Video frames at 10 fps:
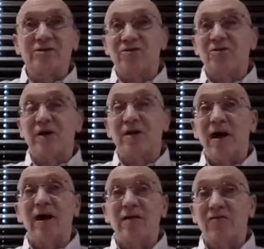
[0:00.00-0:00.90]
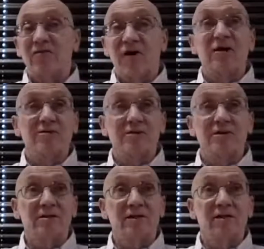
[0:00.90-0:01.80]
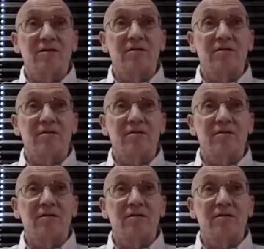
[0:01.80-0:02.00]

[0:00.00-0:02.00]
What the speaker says: such great guidance for us, doesn't it?